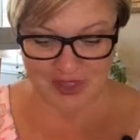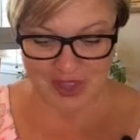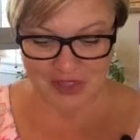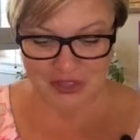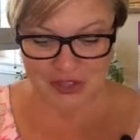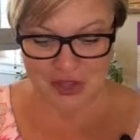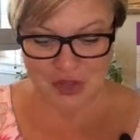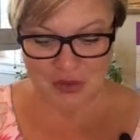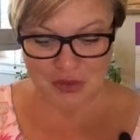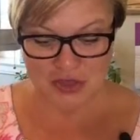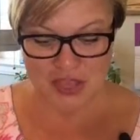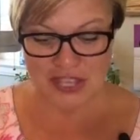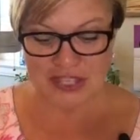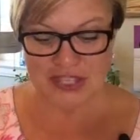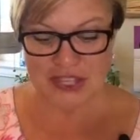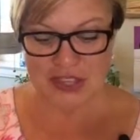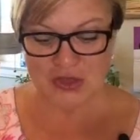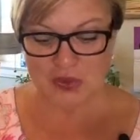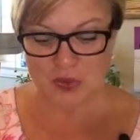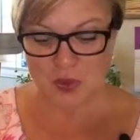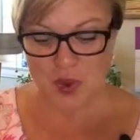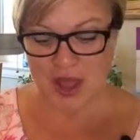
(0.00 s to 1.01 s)
So this
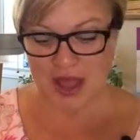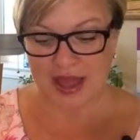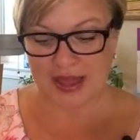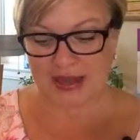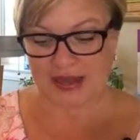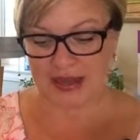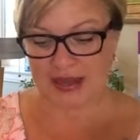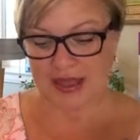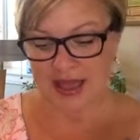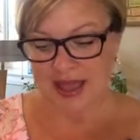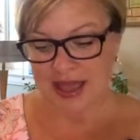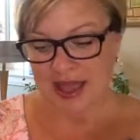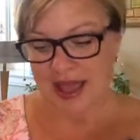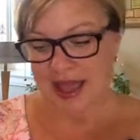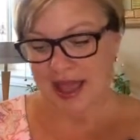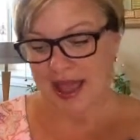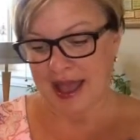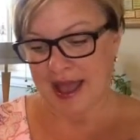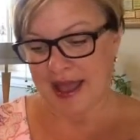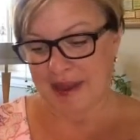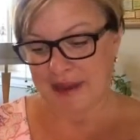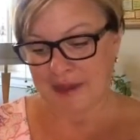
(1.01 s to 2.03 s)
is one
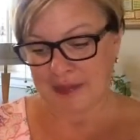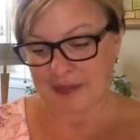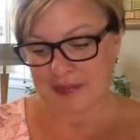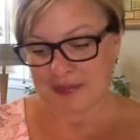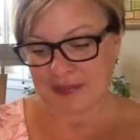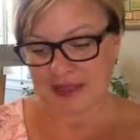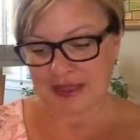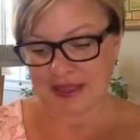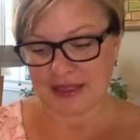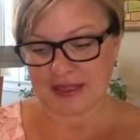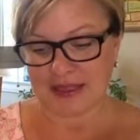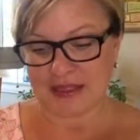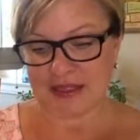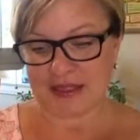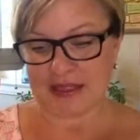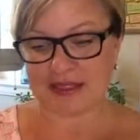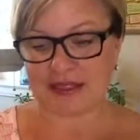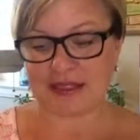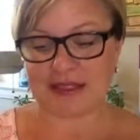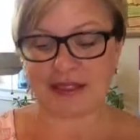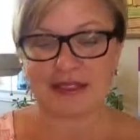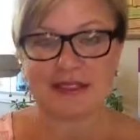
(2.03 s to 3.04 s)
that
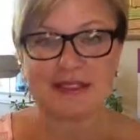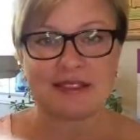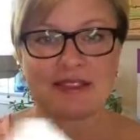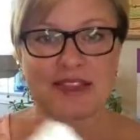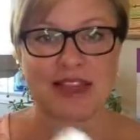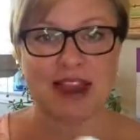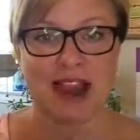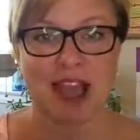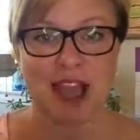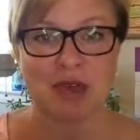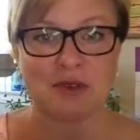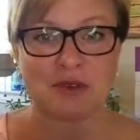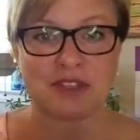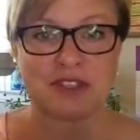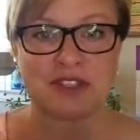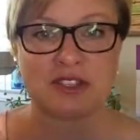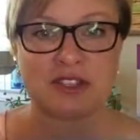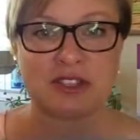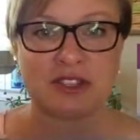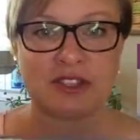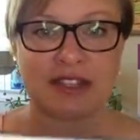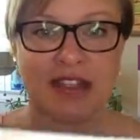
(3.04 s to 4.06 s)

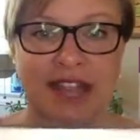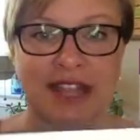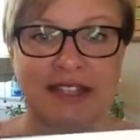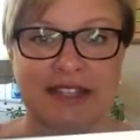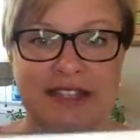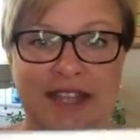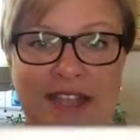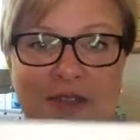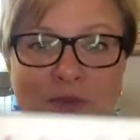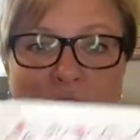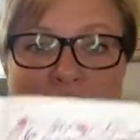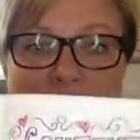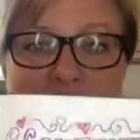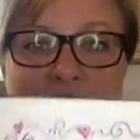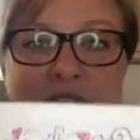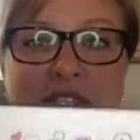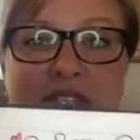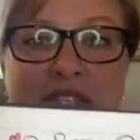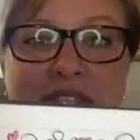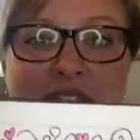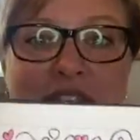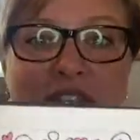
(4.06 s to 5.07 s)
I did when I was
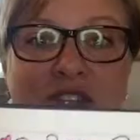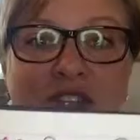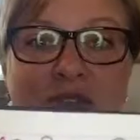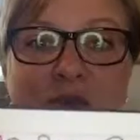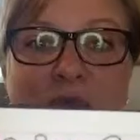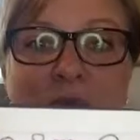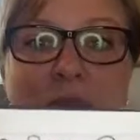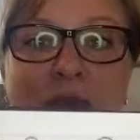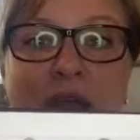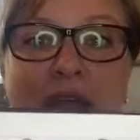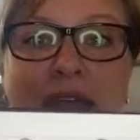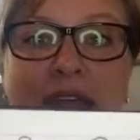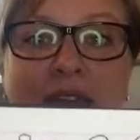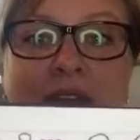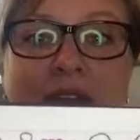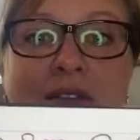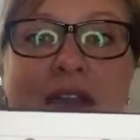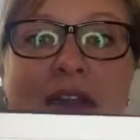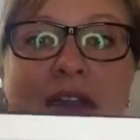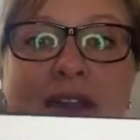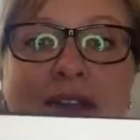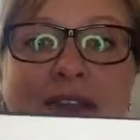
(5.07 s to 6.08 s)
listening to a Brian
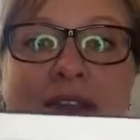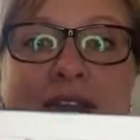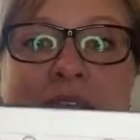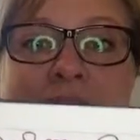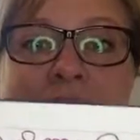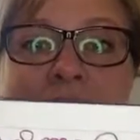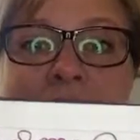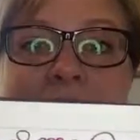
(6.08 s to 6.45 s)
Clark